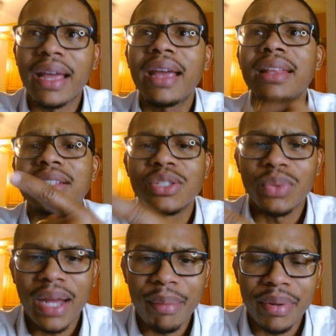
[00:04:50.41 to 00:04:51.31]
Hey, this is
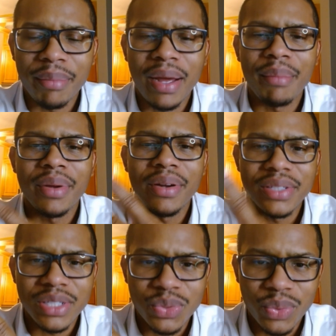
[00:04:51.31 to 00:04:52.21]
what happened in my marriage.
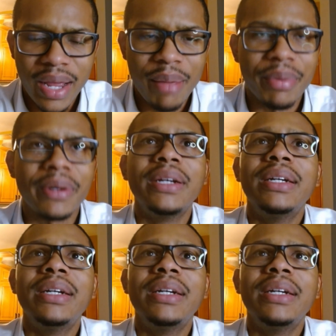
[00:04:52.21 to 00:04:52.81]
This is what happened.